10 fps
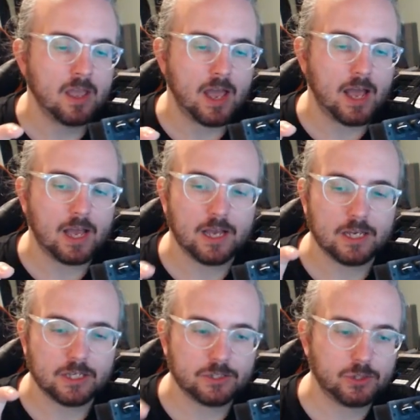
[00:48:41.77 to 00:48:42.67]

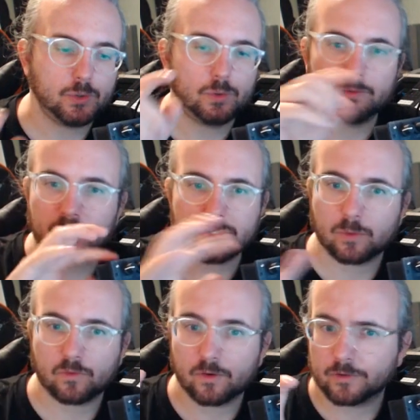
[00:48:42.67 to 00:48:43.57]
To, for
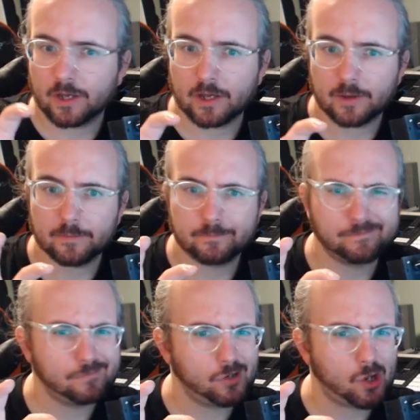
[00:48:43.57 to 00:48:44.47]
example, from the
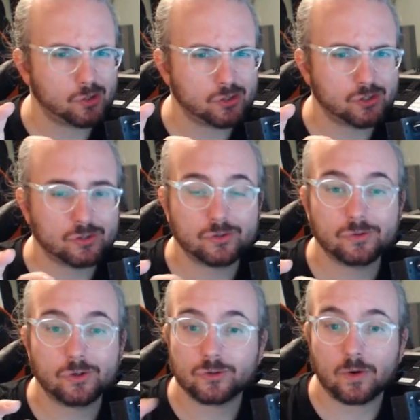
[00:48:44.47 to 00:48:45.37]
Launch
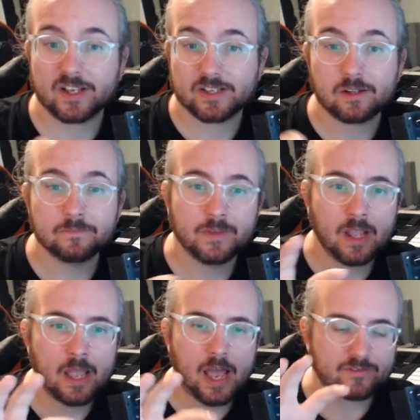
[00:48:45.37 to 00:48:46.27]
Control XL, I
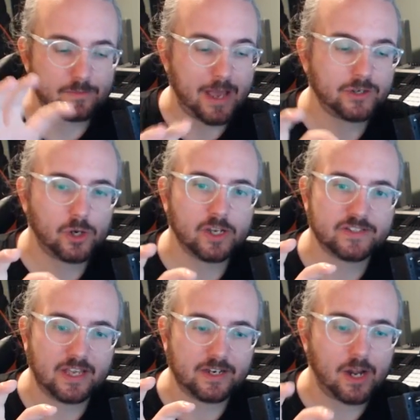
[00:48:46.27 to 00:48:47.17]
have to manually
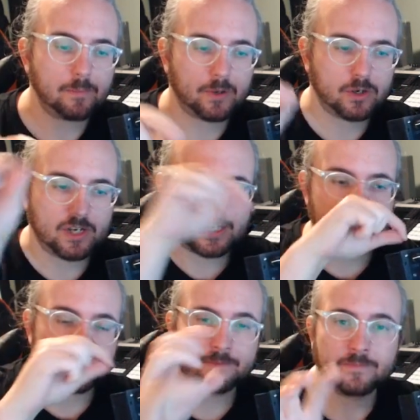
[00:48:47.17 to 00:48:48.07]
set it up, connect
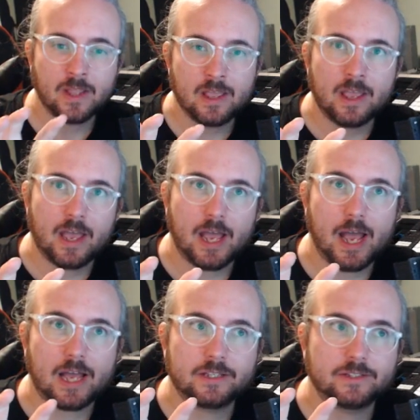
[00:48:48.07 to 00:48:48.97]
it.
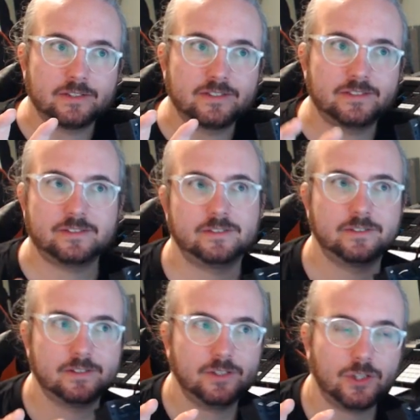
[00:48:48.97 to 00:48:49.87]
And,
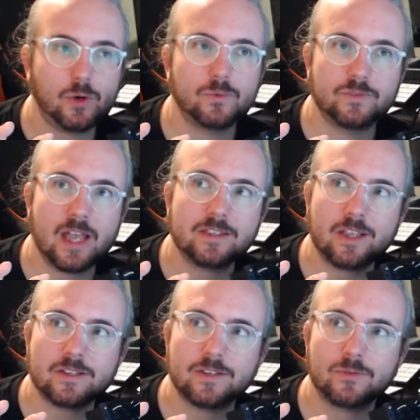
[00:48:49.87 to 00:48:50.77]
you know, that
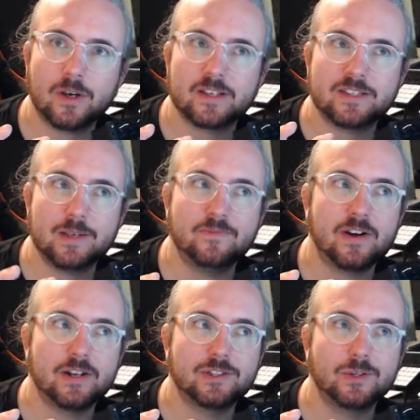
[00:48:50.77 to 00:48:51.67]
doesn't really seem
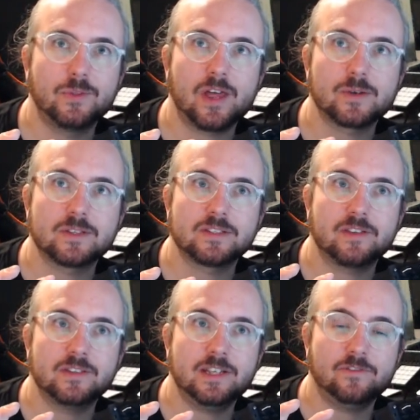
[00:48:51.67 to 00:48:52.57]
very
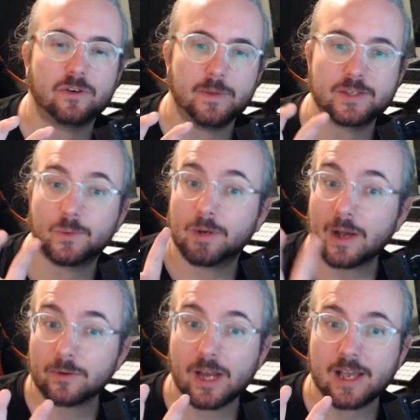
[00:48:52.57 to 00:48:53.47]
2017 for me. So what
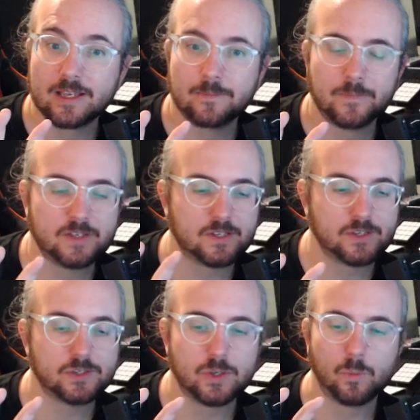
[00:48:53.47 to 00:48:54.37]
I would like is a
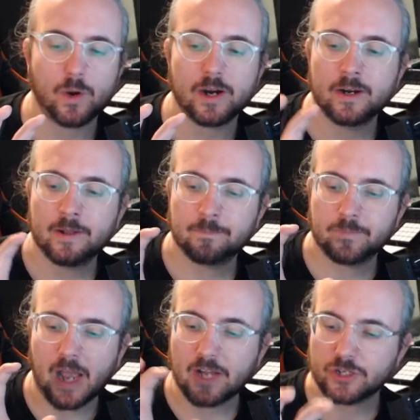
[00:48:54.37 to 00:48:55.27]
system where
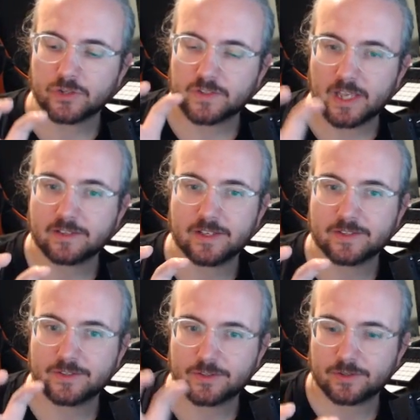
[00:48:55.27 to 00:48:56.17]
I just take
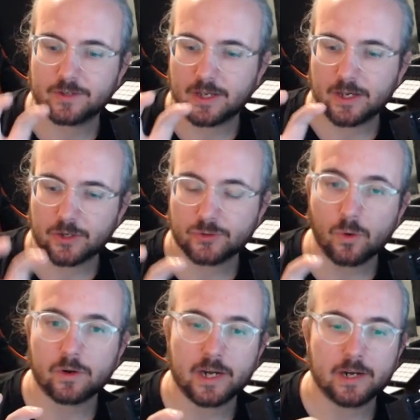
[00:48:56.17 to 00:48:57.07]
this
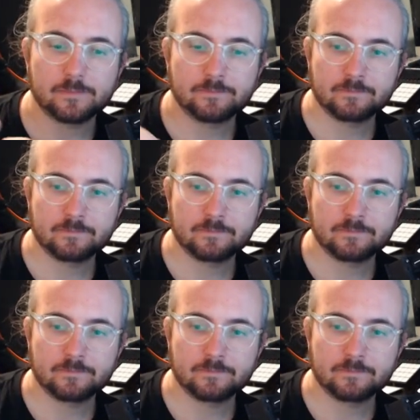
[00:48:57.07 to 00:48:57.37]
controller here,